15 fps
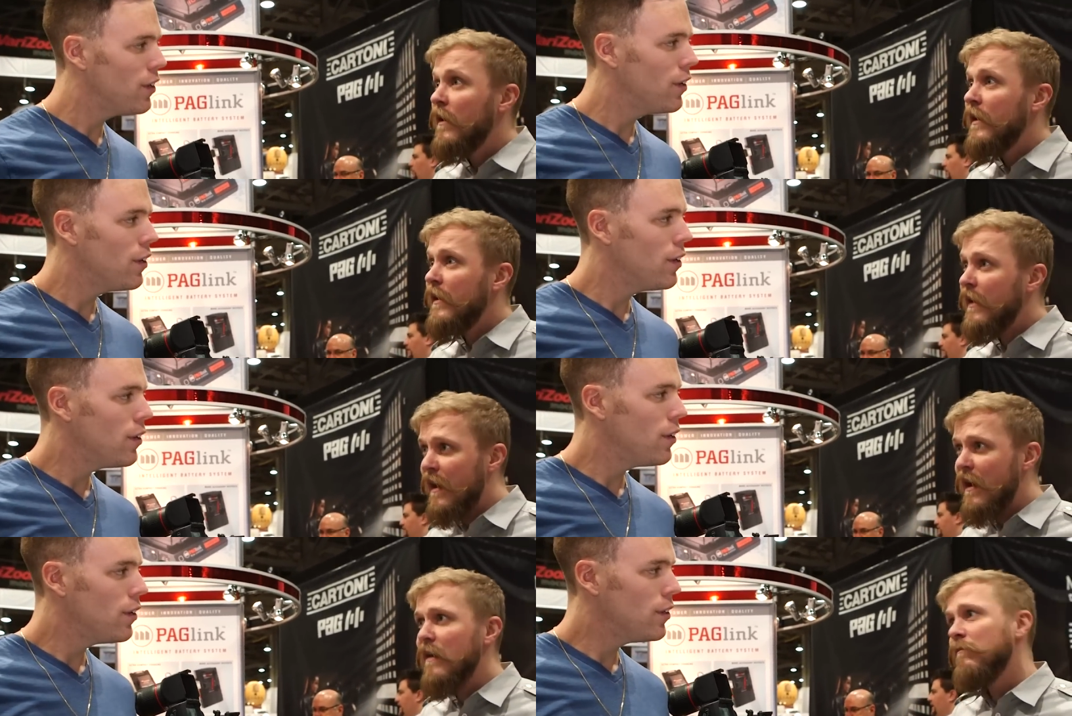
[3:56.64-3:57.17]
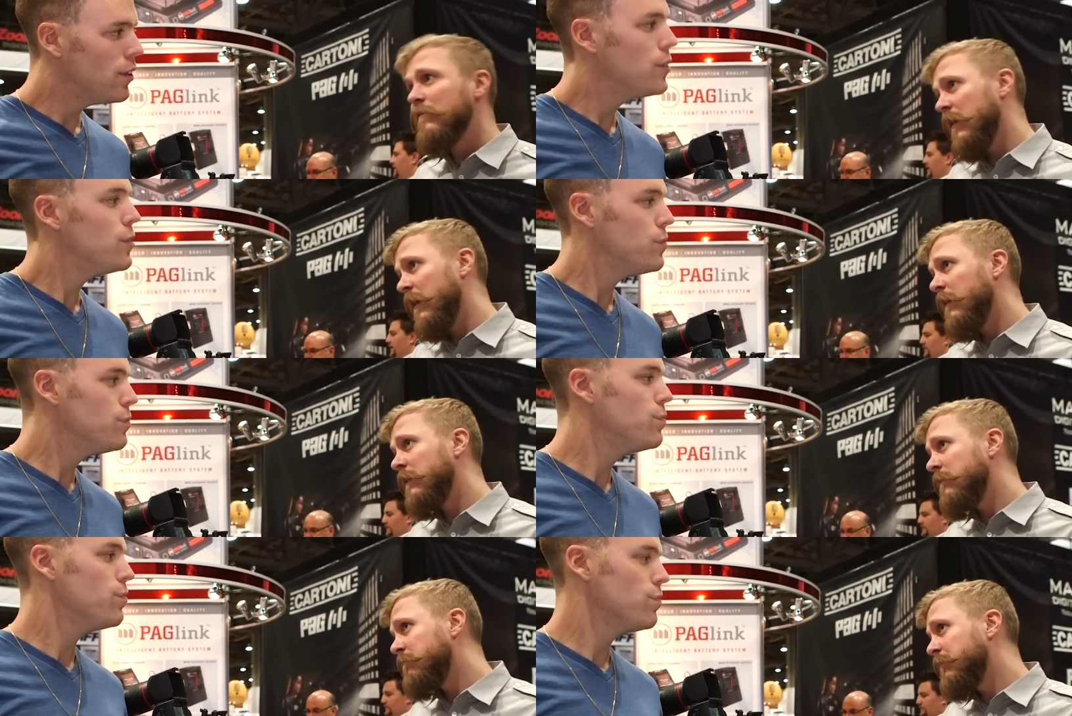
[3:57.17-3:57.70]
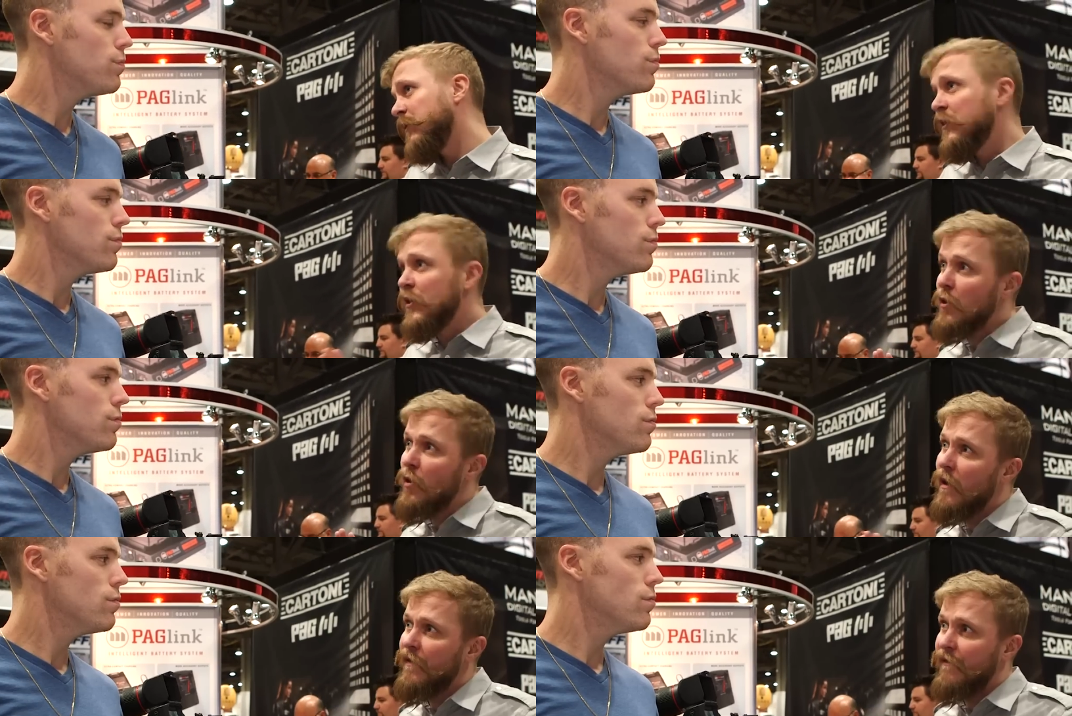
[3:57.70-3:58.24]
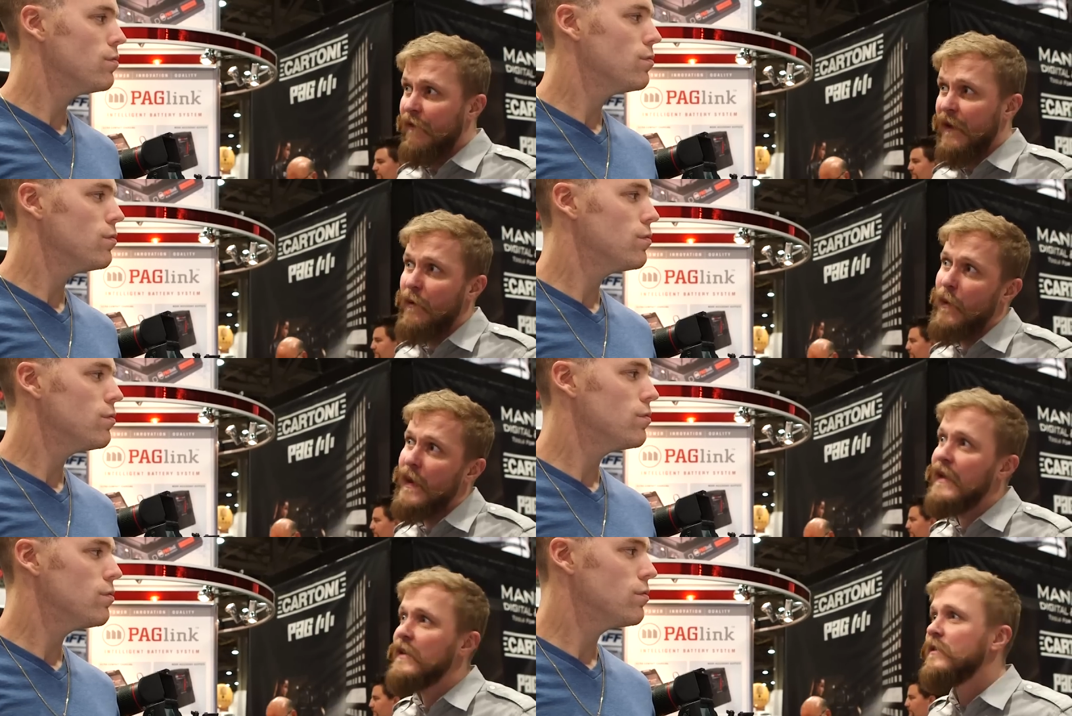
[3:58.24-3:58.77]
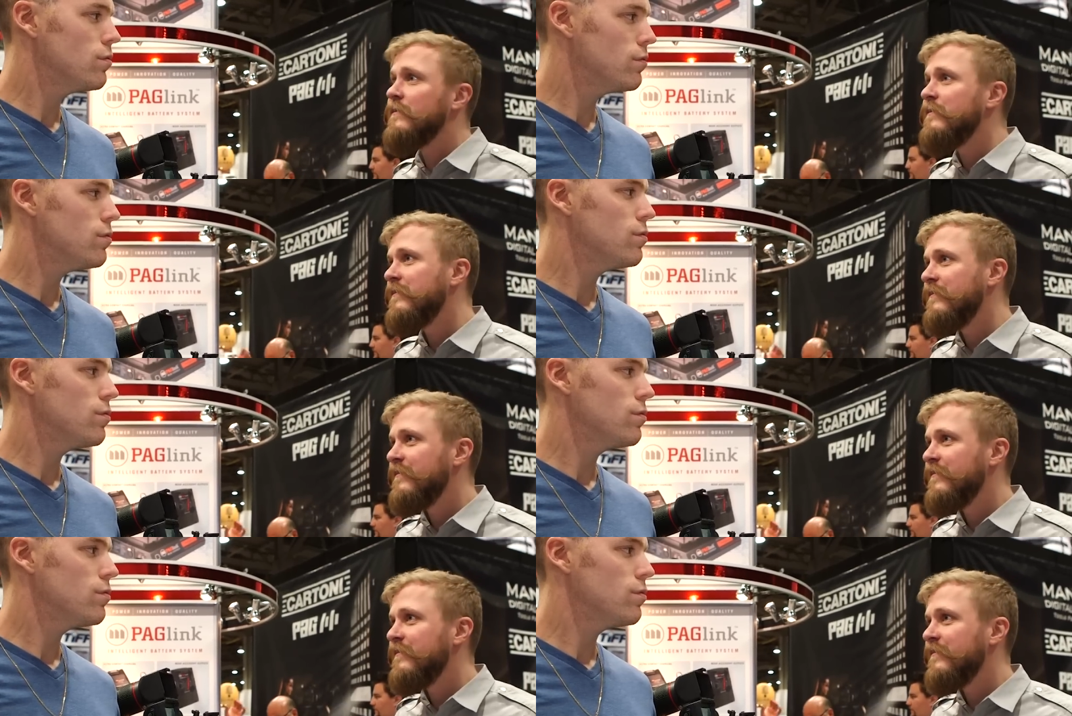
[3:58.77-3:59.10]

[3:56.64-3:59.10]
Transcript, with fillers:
Speaker 1: Yeah, two or three weeks.